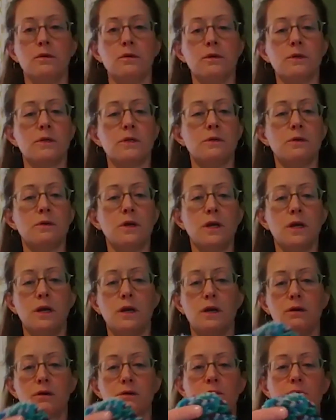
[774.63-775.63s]
So
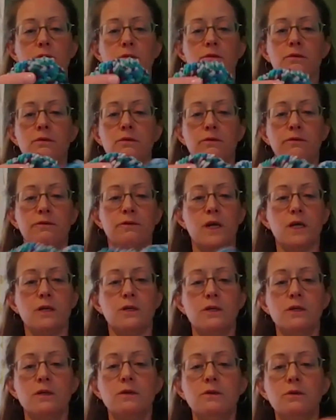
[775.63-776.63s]
there, got
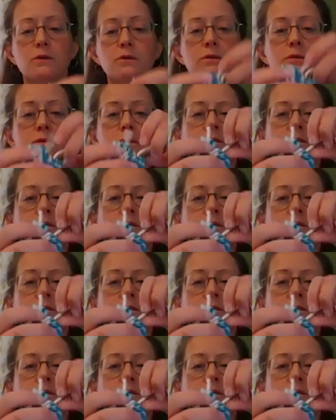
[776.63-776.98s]
two.